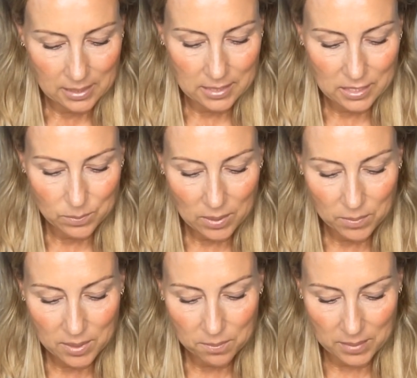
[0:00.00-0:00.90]
This may
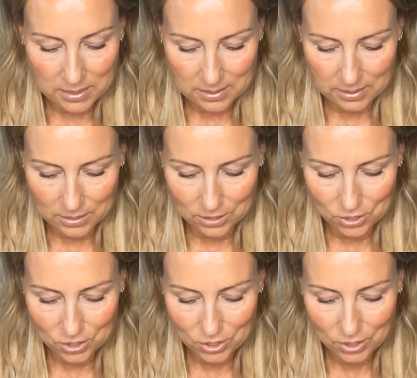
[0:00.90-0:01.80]
be a
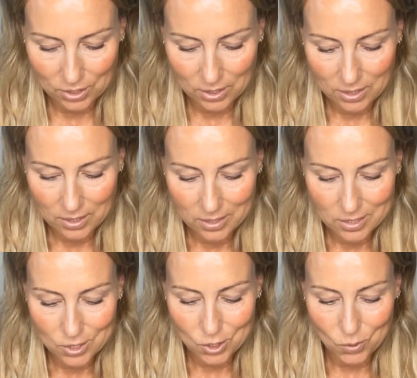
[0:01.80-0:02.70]
message
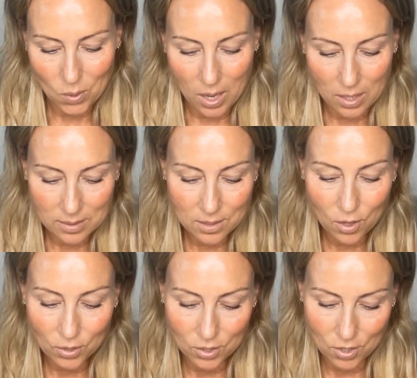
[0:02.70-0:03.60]
to
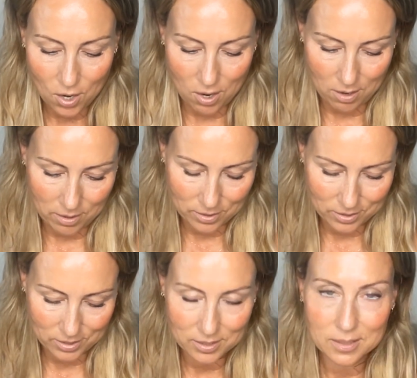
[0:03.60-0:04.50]
unlock your
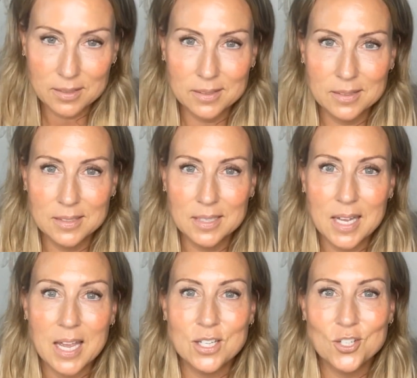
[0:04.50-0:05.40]
heart
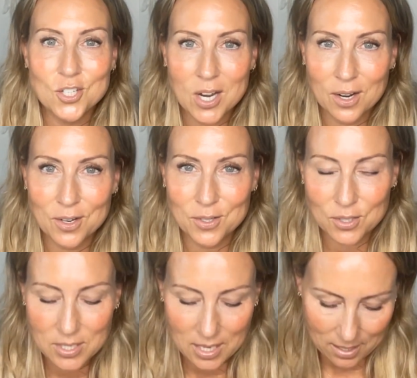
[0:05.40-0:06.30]
and share your
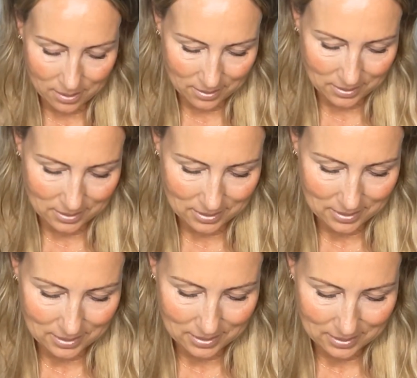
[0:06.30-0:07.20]
talent,
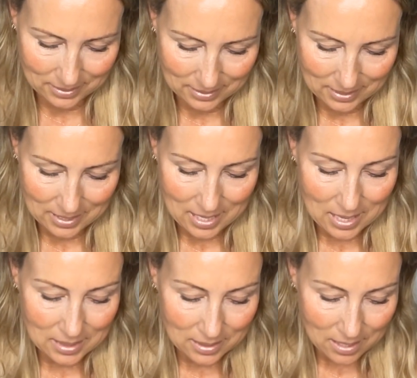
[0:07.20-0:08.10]

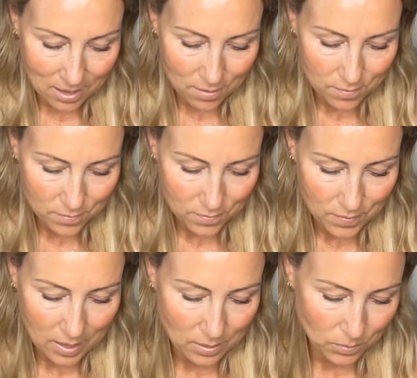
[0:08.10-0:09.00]
love,
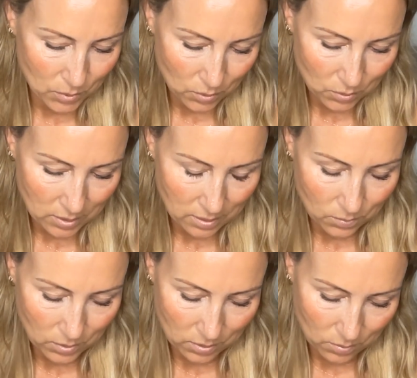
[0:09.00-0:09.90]
and beauty
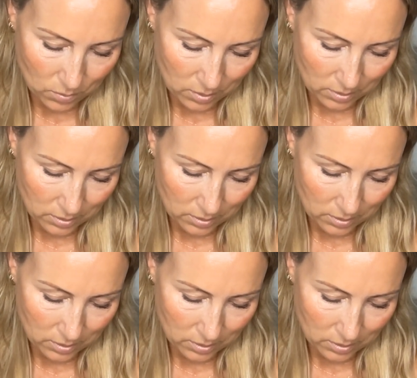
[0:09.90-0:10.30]
with the world.